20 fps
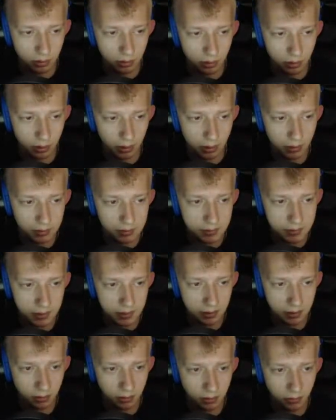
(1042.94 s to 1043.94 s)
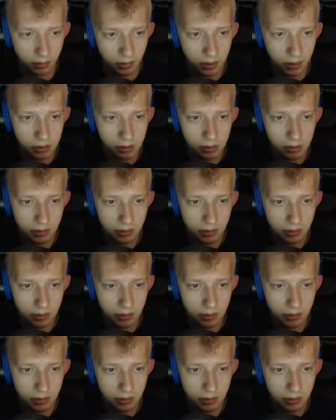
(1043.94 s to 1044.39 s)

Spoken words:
Alright, let's take a look over here.